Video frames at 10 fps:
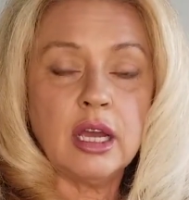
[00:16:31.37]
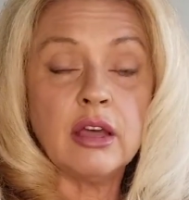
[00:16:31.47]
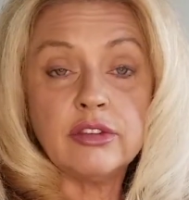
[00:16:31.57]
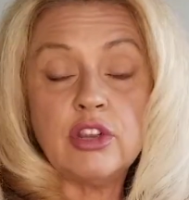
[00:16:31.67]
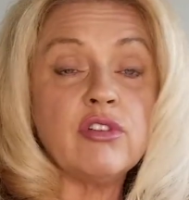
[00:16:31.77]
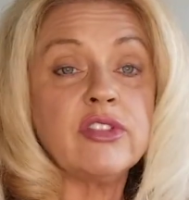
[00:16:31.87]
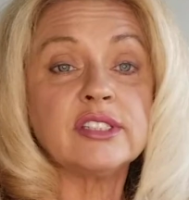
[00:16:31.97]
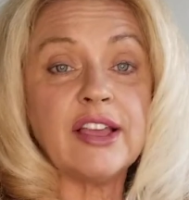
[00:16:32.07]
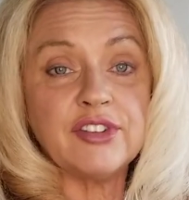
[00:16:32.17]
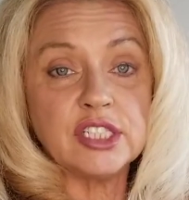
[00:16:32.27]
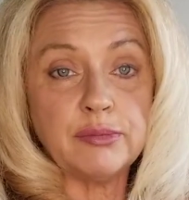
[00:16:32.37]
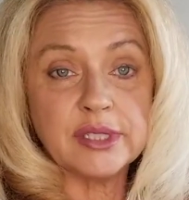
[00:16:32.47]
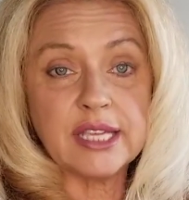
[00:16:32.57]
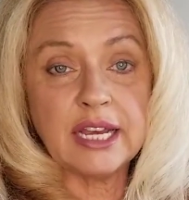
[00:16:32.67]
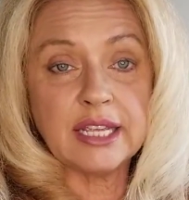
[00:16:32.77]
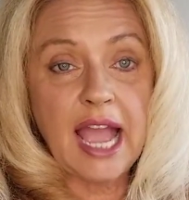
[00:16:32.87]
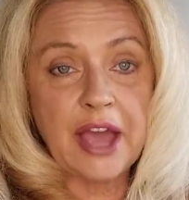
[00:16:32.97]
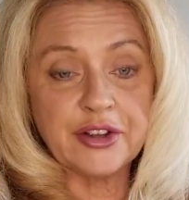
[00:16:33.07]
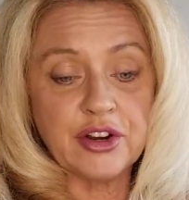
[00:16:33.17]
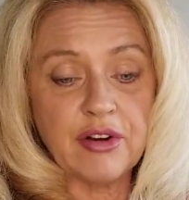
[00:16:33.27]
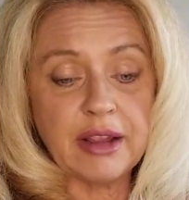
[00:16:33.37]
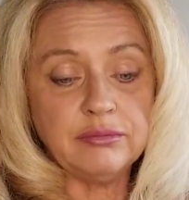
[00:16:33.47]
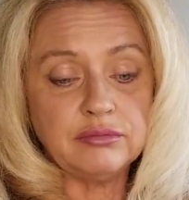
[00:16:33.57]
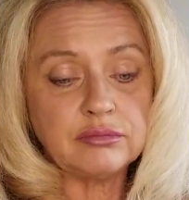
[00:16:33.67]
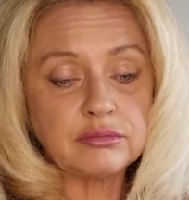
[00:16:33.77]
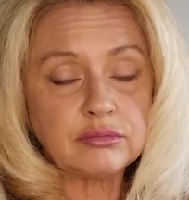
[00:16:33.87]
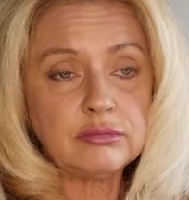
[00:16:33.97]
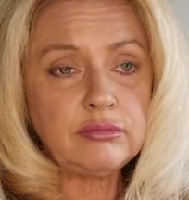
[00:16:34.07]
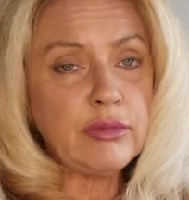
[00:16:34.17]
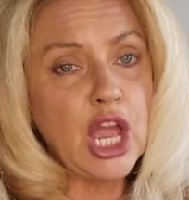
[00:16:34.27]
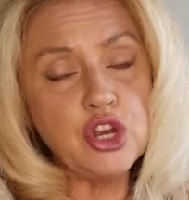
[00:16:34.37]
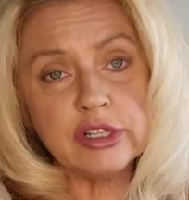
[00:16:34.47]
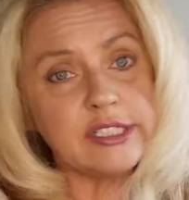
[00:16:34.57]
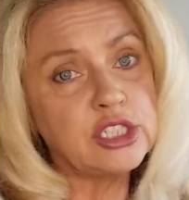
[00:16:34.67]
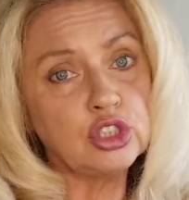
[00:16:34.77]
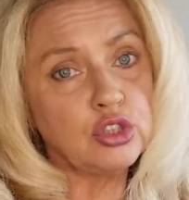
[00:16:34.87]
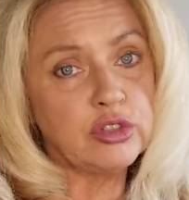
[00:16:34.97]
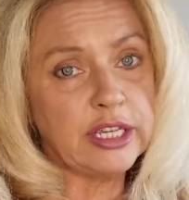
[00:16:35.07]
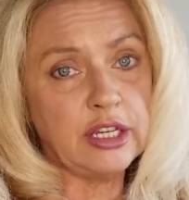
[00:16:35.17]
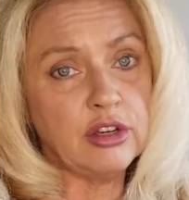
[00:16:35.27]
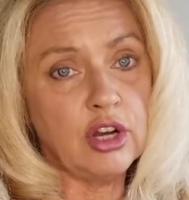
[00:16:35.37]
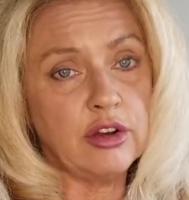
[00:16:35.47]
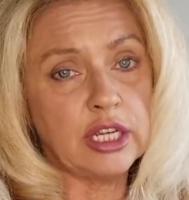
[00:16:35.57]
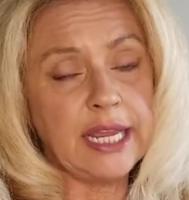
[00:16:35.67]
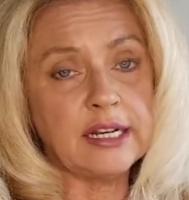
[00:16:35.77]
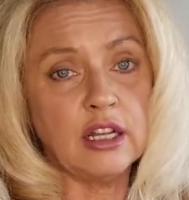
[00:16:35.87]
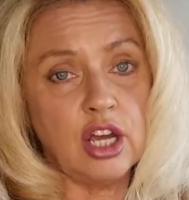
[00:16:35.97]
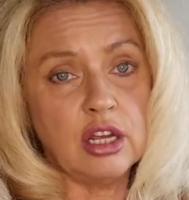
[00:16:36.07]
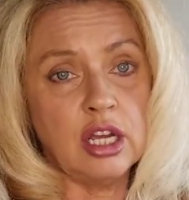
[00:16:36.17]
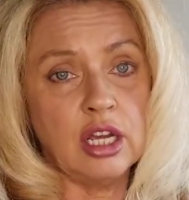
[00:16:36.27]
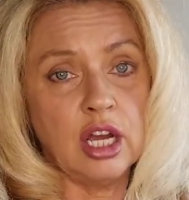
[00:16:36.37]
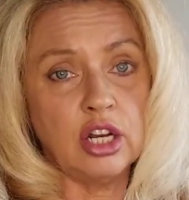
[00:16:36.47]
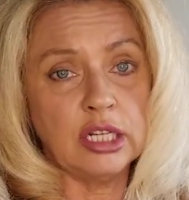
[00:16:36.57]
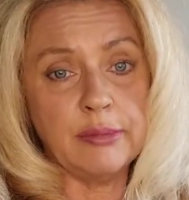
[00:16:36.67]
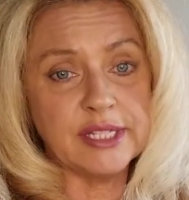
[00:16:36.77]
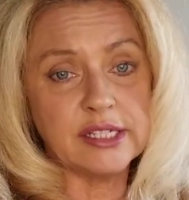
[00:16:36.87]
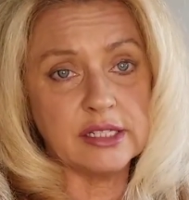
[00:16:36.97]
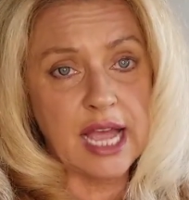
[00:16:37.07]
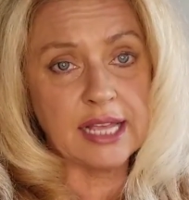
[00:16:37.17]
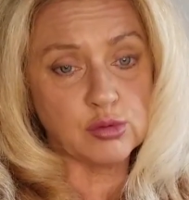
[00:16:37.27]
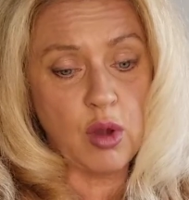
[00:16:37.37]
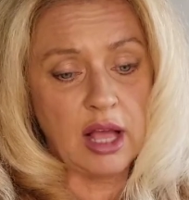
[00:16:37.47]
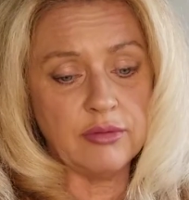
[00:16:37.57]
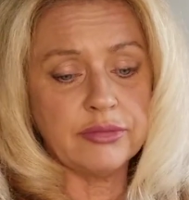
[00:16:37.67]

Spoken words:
you're in the 70% category. And you can still do the Kindle Unlimited as well.